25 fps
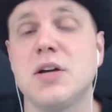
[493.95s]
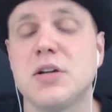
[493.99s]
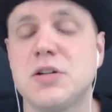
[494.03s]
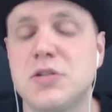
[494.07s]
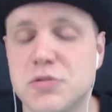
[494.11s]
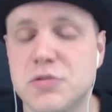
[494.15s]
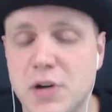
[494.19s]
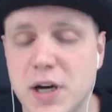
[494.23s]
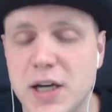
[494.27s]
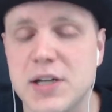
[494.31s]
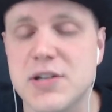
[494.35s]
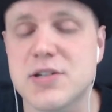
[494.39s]

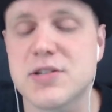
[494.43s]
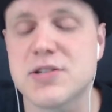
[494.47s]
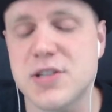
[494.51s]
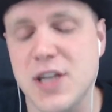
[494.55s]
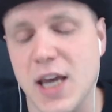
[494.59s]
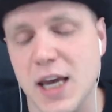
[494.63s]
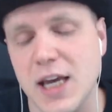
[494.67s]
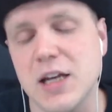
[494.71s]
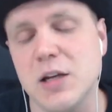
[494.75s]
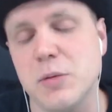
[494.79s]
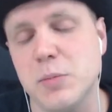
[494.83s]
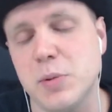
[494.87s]
great
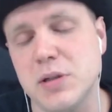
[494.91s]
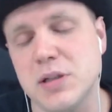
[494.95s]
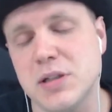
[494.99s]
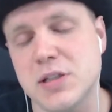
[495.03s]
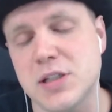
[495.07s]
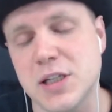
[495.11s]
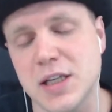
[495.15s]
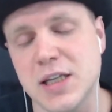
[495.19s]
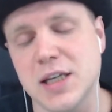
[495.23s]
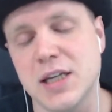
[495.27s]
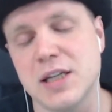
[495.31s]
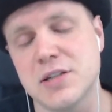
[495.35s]

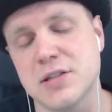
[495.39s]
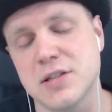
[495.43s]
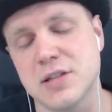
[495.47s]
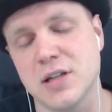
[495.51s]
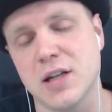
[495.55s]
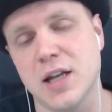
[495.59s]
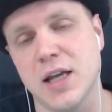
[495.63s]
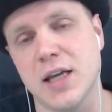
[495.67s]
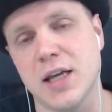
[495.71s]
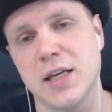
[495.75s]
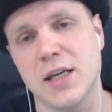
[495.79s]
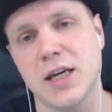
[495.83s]
scalability into the
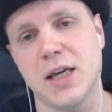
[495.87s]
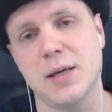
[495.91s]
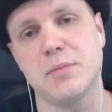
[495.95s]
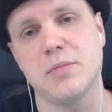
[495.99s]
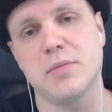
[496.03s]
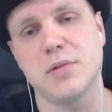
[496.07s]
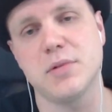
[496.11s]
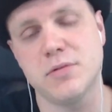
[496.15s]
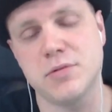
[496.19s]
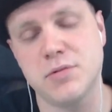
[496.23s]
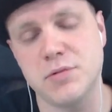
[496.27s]
late game.